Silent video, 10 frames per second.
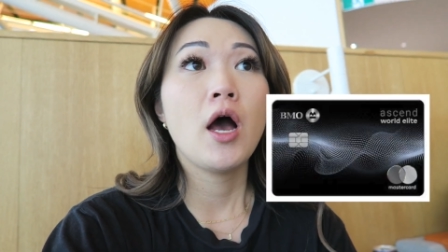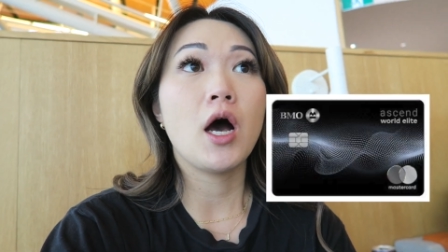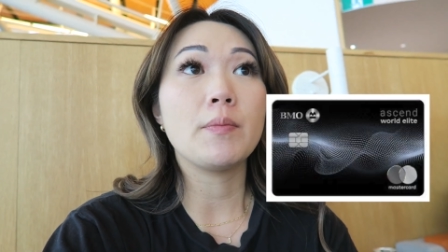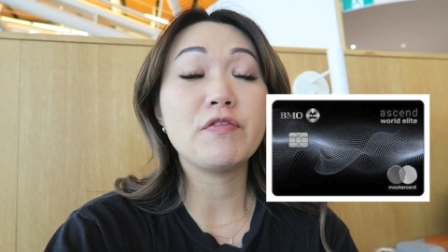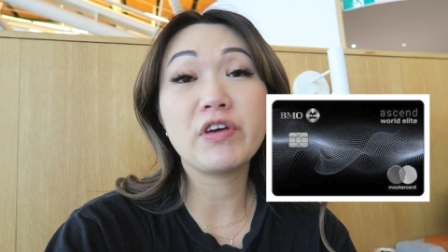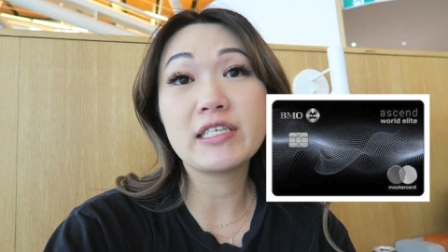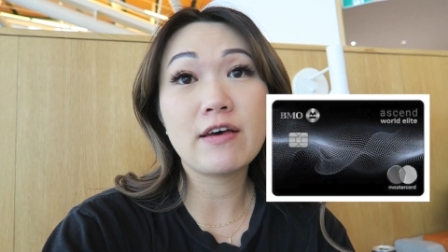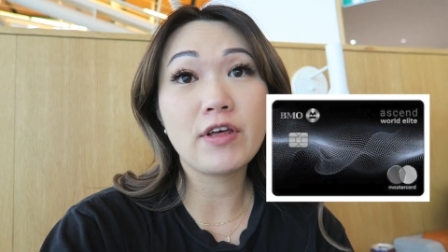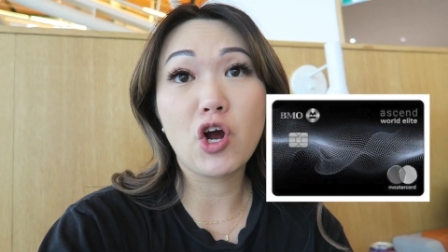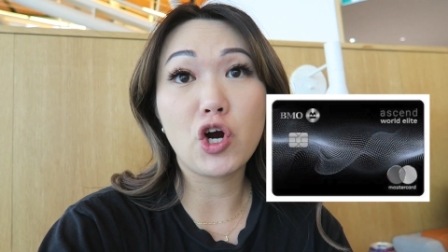Um, if you guys
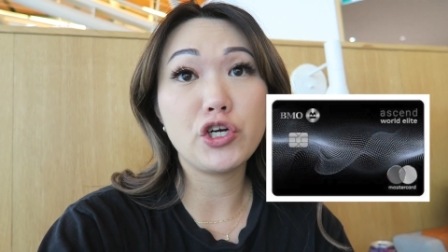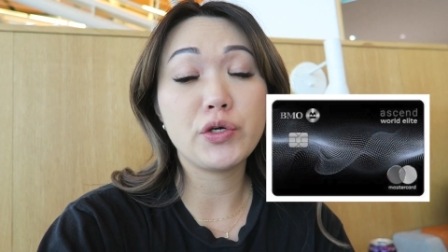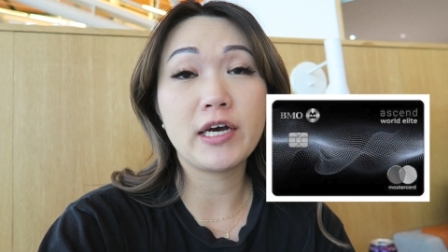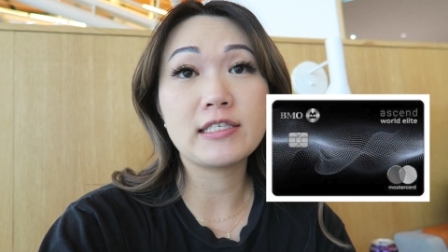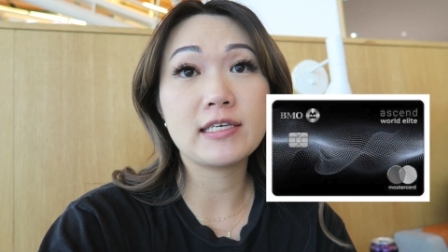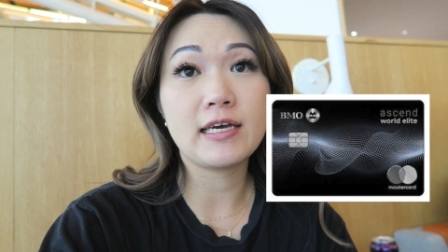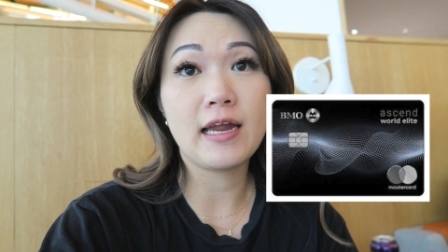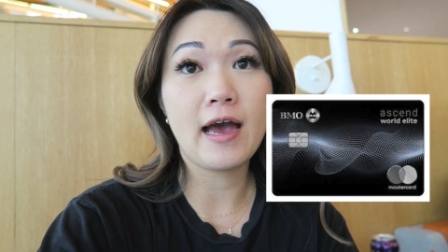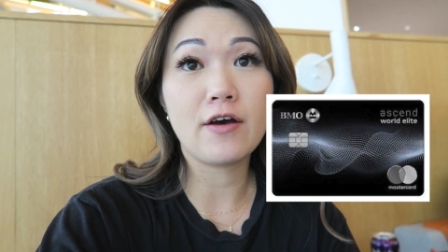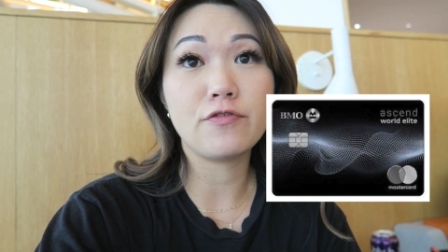have that card, you guys can
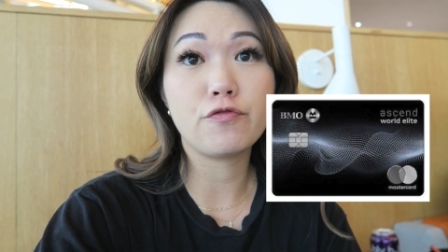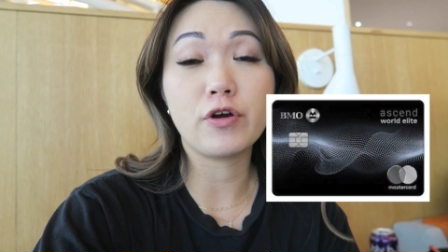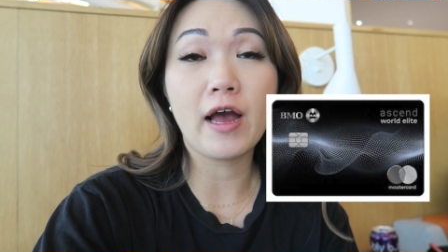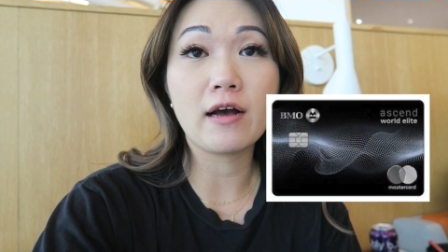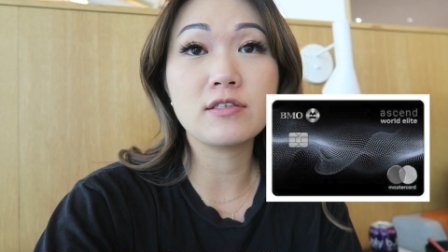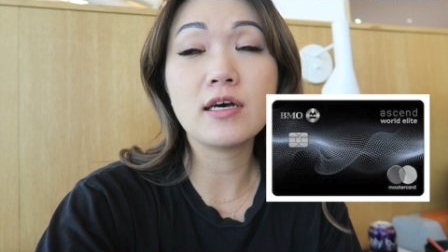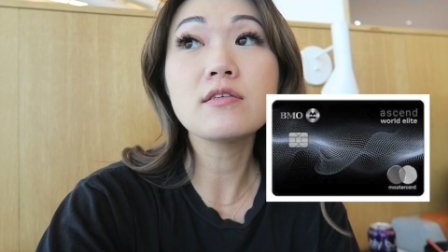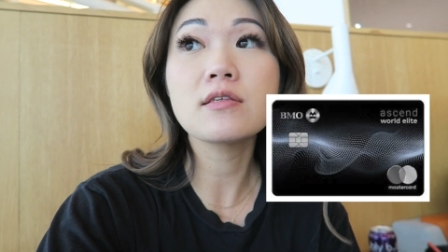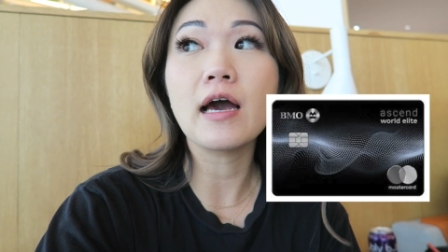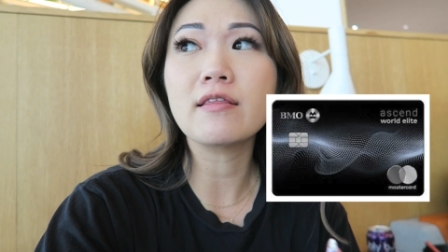have free
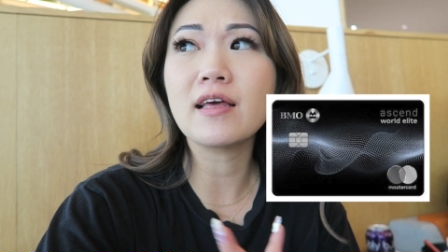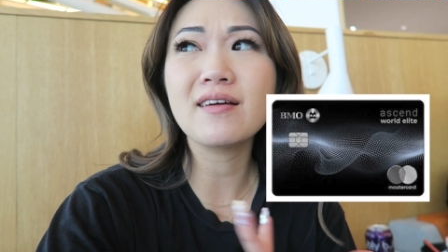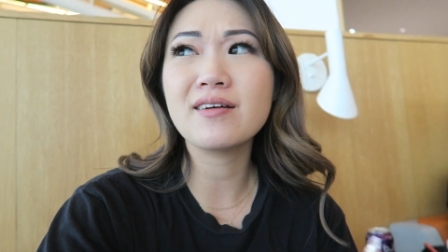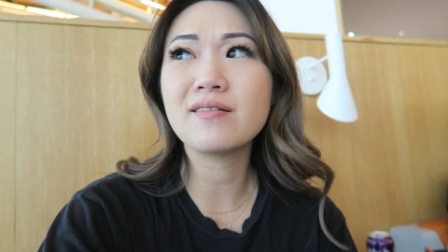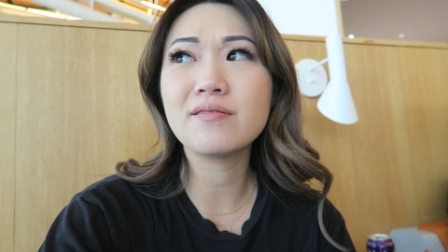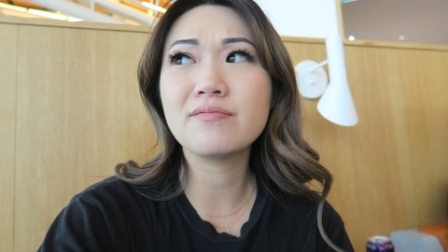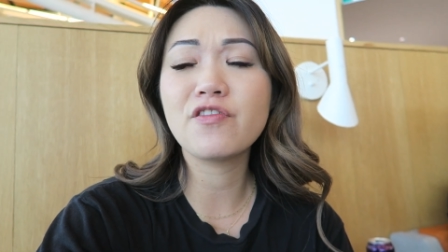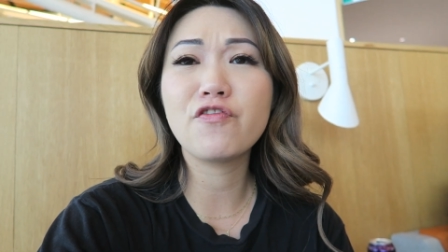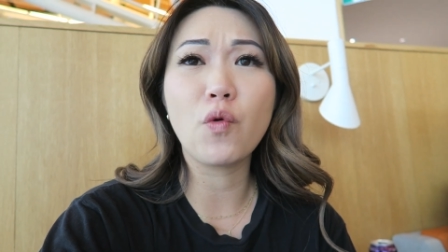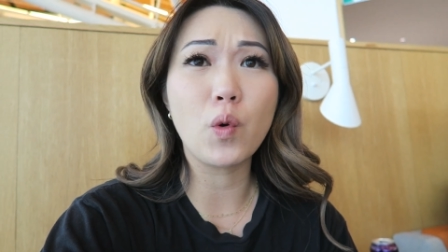access, I think
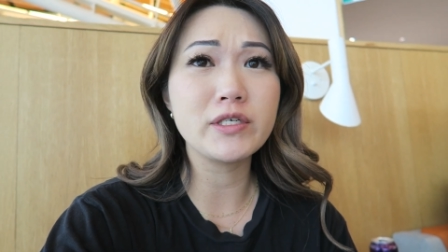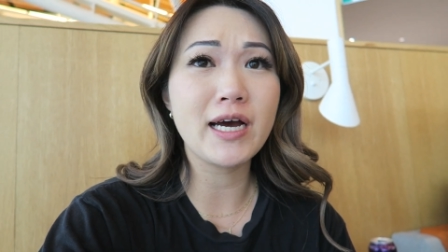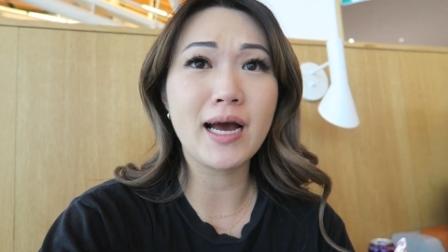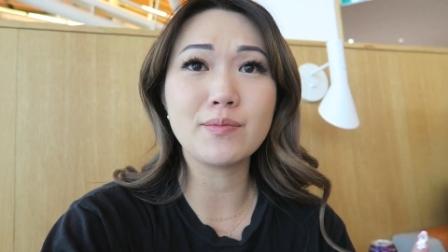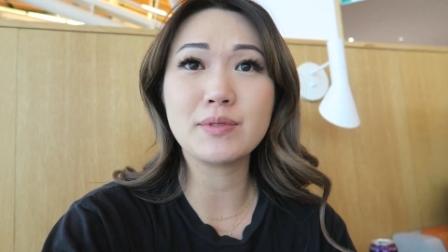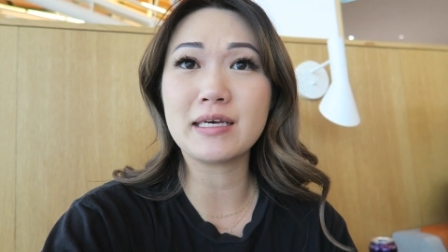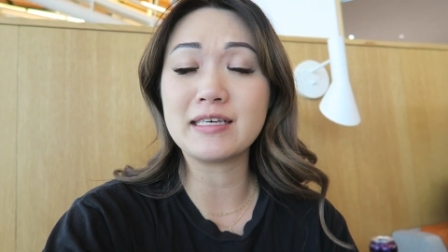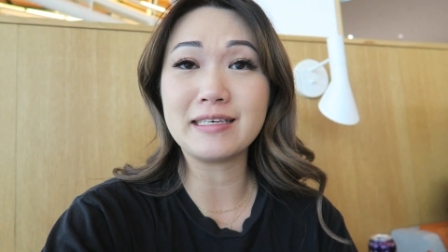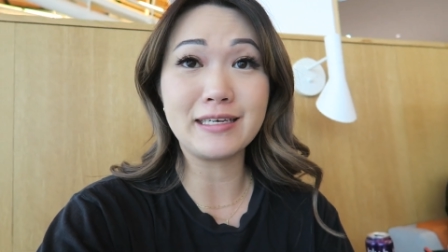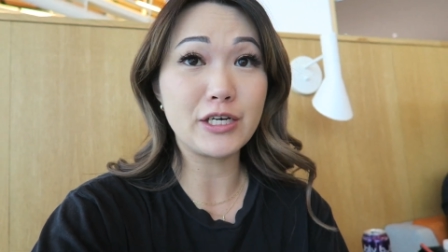four times a
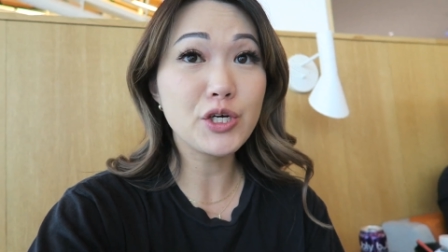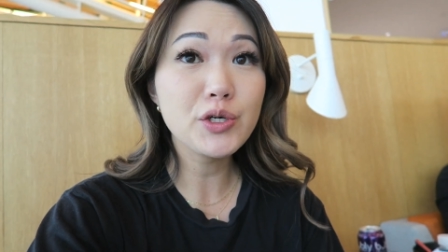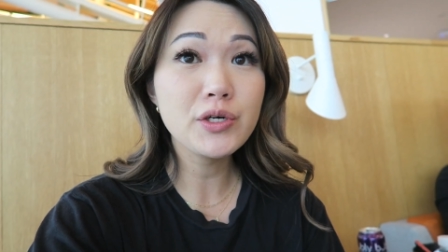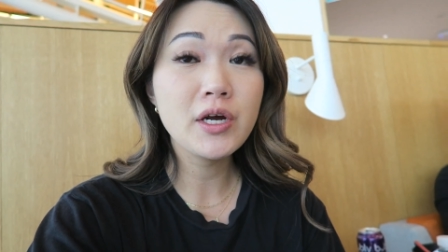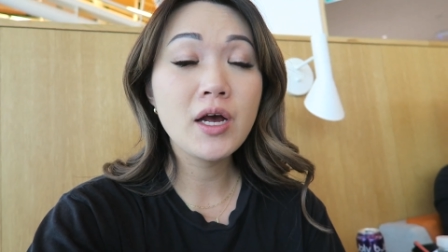year.